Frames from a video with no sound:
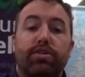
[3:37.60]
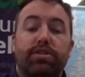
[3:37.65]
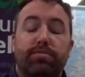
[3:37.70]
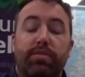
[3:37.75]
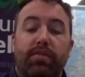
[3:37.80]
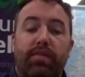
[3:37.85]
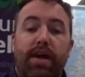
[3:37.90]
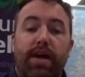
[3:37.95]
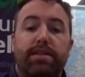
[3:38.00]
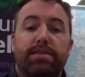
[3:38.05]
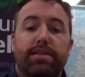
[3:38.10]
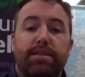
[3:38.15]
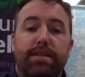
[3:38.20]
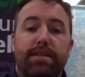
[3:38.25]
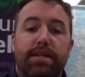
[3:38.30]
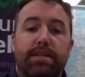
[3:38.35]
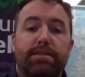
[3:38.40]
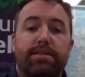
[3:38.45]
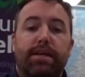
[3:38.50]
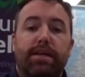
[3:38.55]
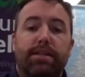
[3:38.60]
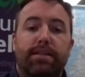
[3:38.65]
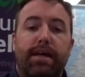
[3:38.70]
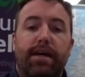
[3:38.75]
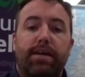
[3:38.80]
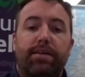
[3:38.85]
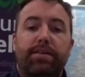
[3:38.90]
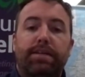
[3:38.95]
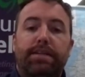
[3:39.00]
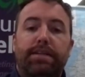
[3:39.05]
events and things like
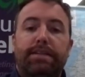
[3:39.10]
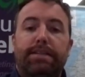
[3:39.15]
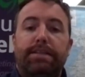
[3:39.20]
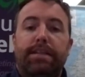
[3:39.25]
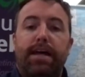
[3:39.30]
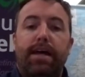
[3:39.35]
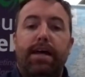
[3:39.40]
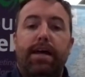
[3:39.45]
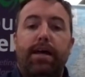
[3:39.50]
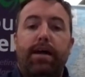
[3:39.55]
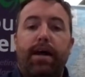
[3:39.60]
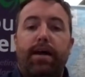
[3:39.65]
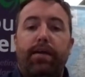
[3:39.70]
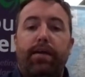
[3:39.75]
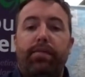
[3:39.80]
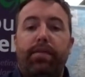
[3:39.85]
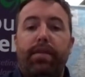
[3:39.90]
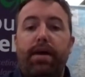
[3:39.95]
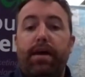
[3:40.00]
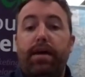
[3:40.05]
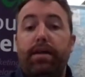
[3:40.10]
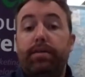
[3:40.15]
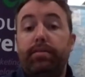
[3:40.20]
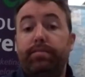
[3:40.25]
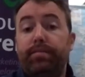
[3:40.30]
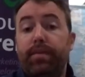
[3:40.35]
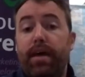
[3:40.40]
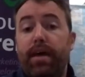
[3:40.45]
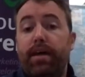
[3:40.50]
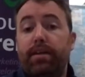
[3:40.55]
that. And
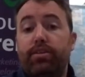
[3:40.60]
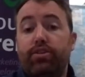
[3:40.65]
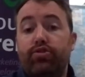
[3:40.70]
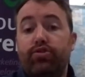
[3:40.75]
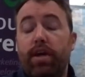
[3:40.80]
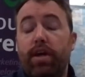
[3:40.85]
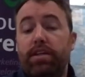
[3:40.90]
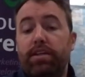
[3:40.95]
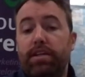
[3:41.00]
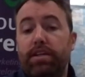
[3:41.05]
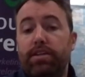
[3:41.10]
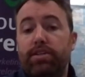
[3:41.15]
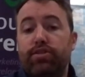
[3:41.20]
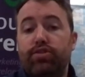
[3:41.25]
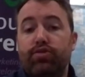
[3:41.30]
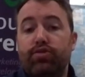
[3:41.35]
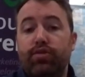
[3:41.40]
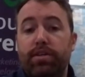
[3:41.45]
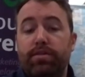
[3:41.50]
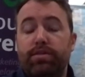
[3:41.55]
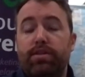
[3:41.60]
then the trade and industry,